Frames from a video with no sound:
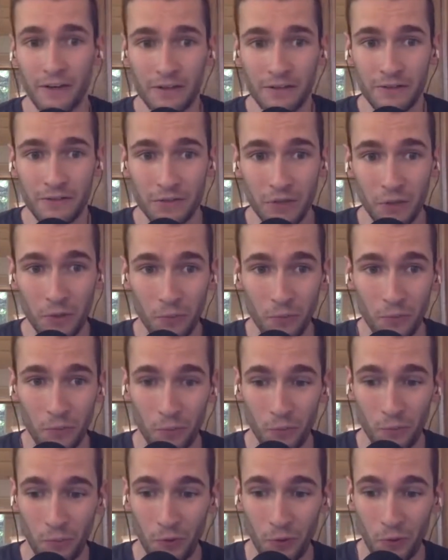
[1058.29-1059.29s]
So,
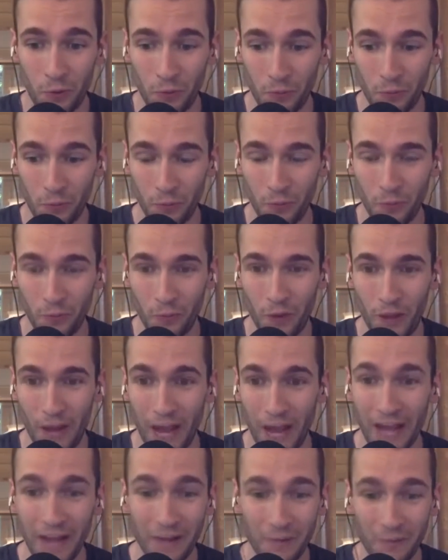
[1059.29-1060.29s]
you know,
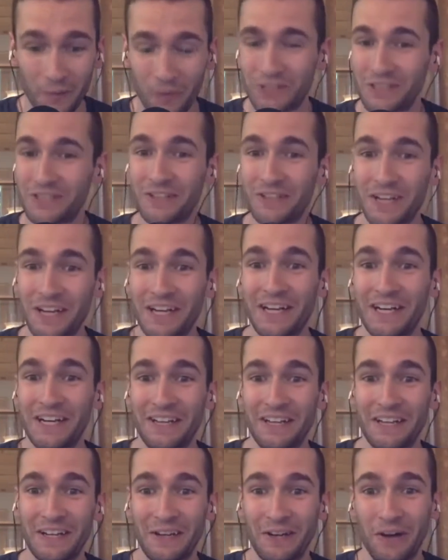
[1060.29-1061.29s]
a what's it like getting
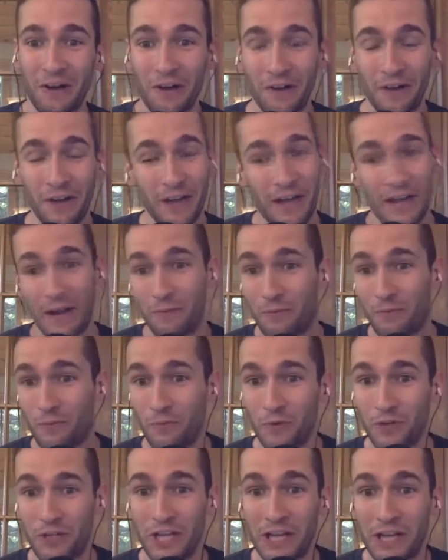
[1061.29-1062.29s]
that call? Hey,
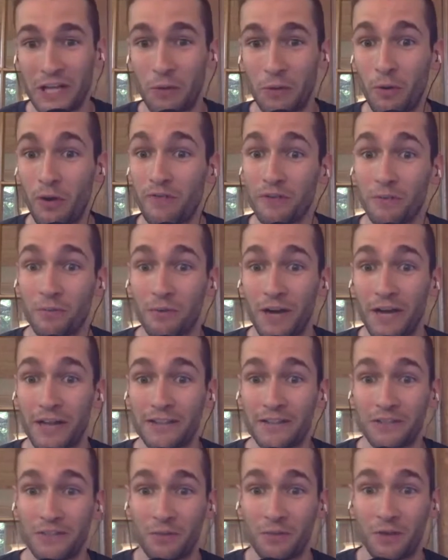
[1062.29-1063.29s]
we're taking you off the
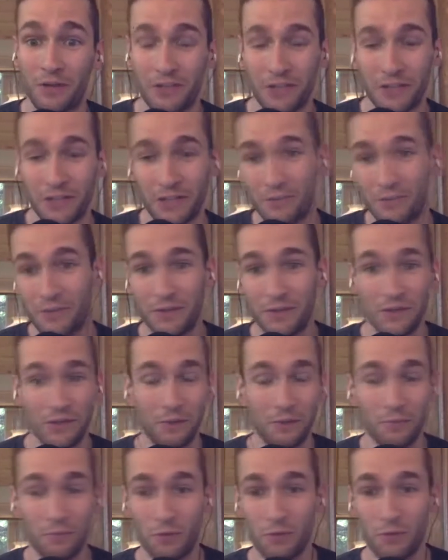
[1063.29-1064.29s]
practice squad. You're going to be, you know,
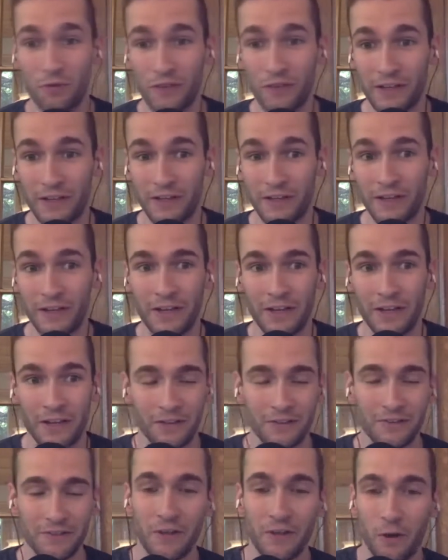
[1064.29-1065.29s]
moving,
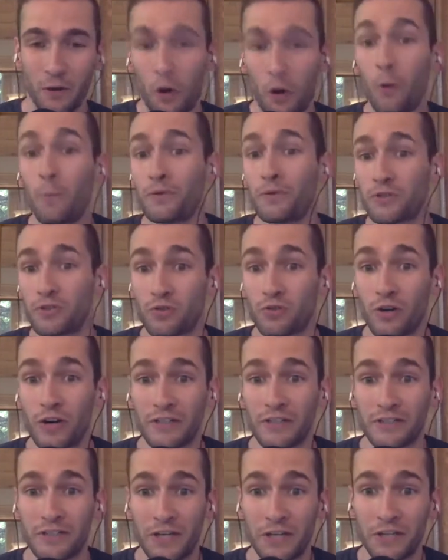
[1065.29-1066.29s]
you know, almost
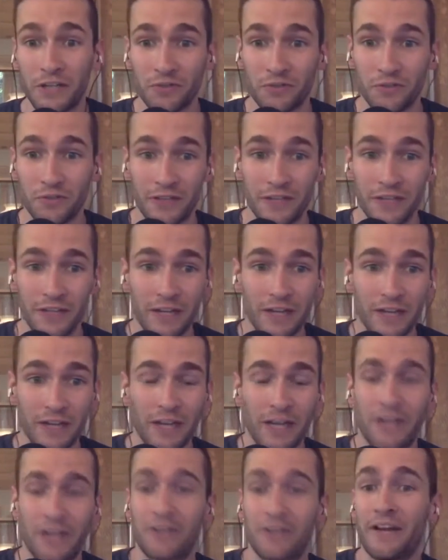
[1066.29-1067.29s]
cross country,
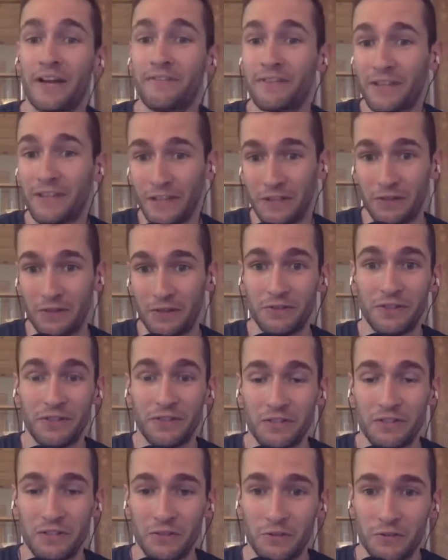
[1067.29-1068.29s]
and you're going to have to get used to
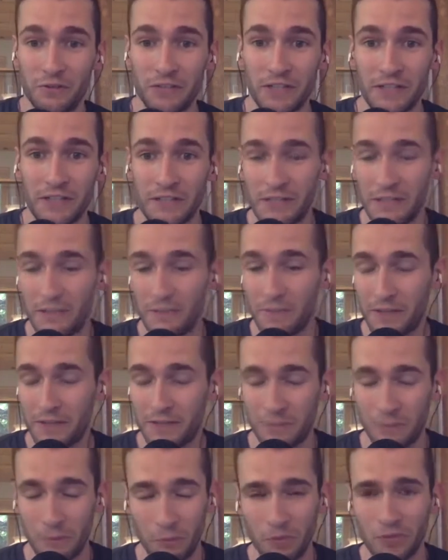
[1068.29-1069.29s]
this new set of teammates. I
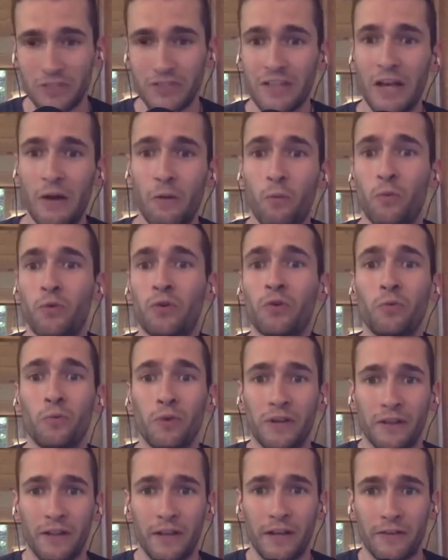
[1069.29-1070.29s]
mean, what's that
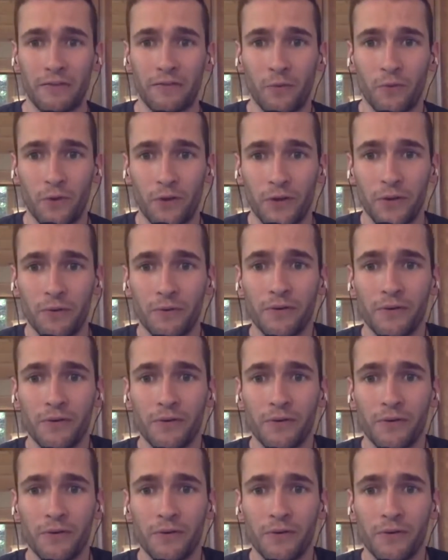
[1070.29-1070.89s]
whirlwind like for you?